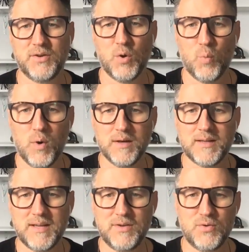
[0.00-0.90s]
You know, what
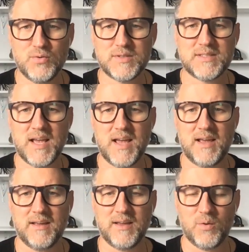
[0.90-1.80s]
can you
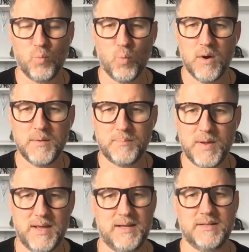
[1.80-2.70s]
say in one
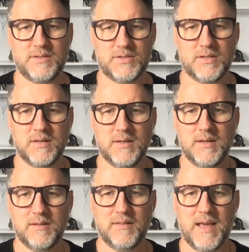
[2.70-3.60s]
page
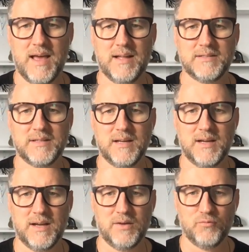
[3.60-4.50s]
that
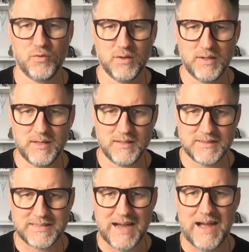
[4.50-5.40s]
really
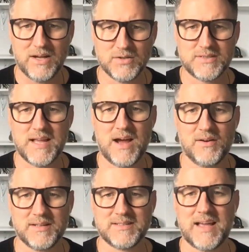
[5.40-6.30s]
dials
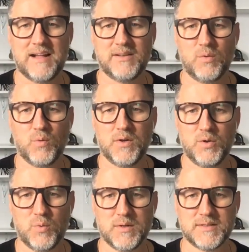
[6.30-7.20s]
down exactly what
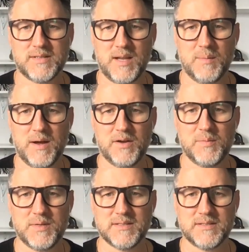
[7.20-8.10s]
you want to say about your
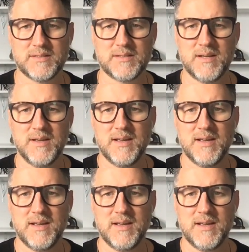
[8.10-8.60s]
business?